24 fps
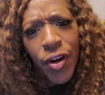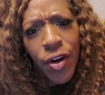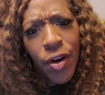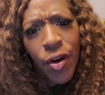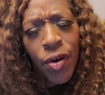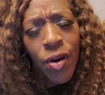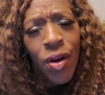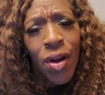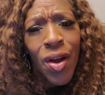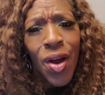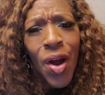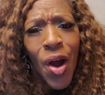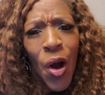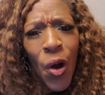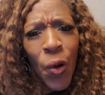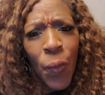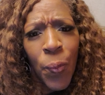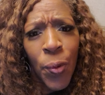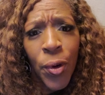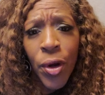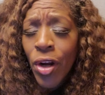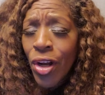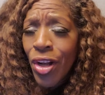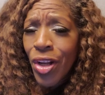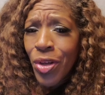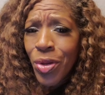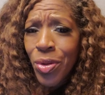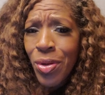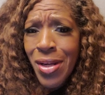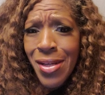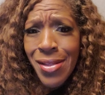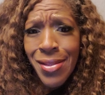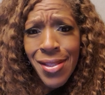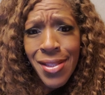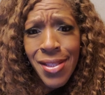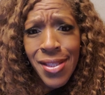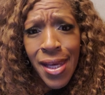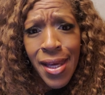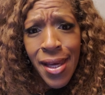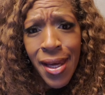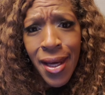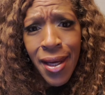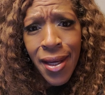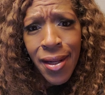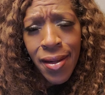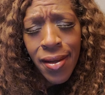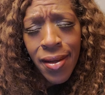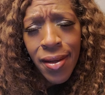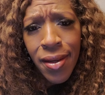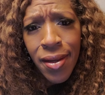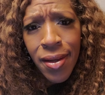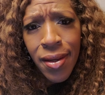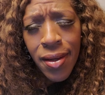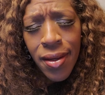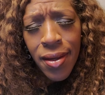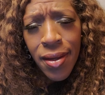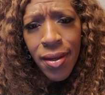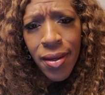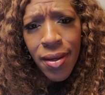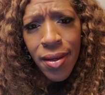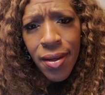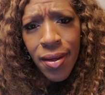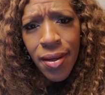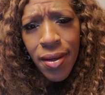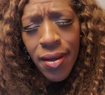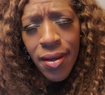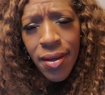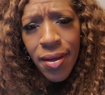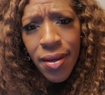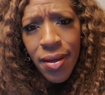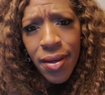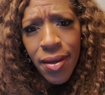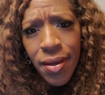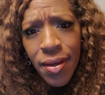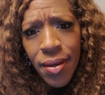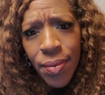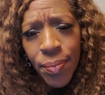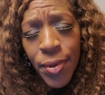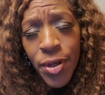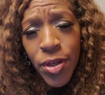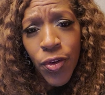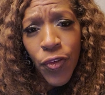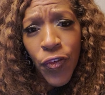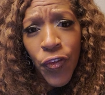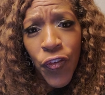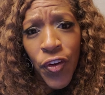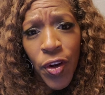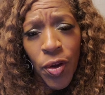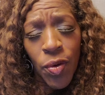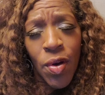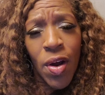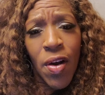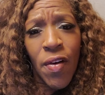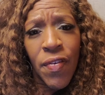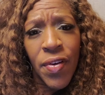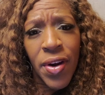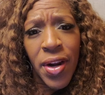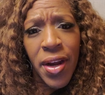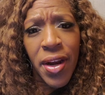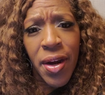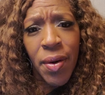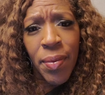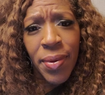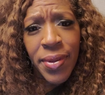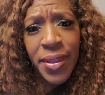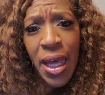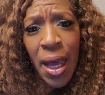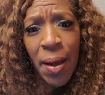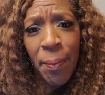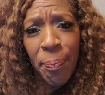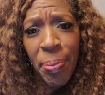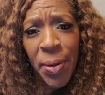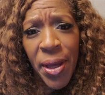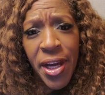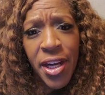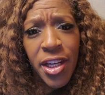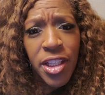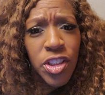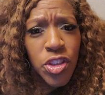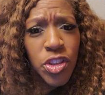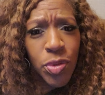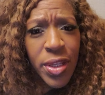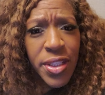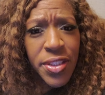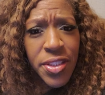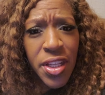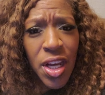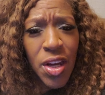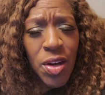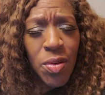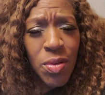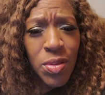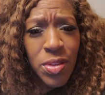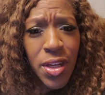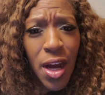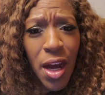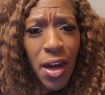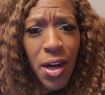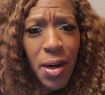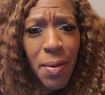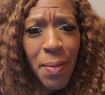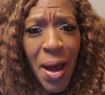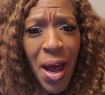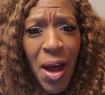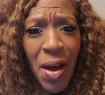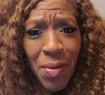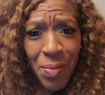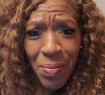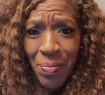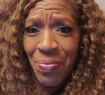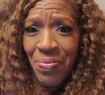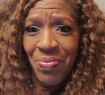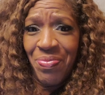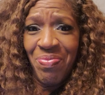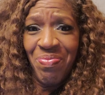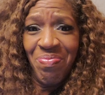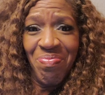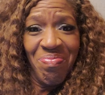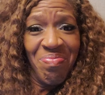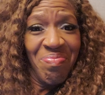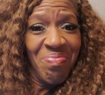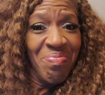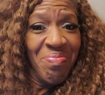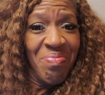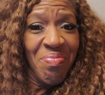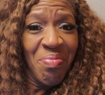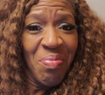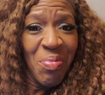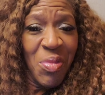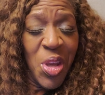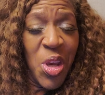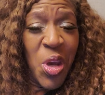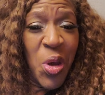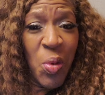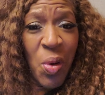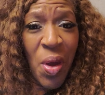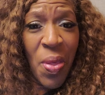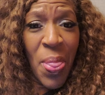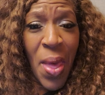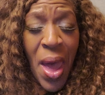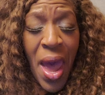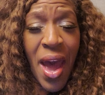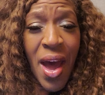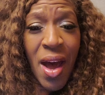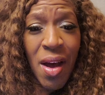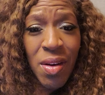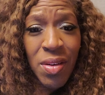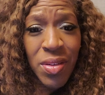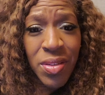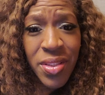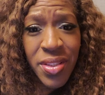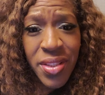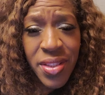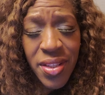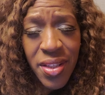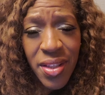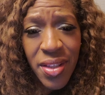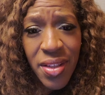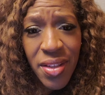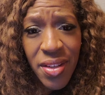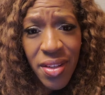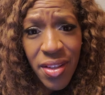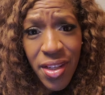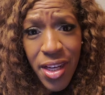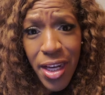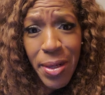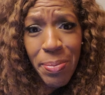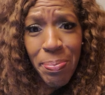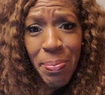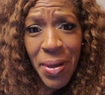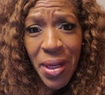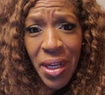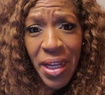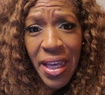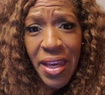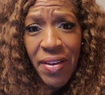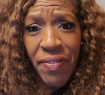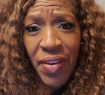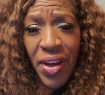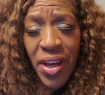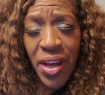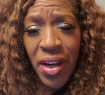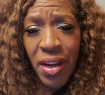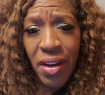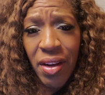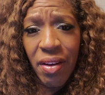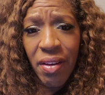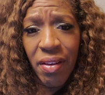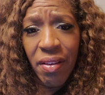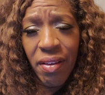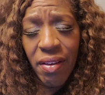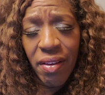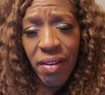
for her? Oprah, you didn't see it? I mean, you flew over there with that pink dress on, talking about you're in the house. Couldn't believe it.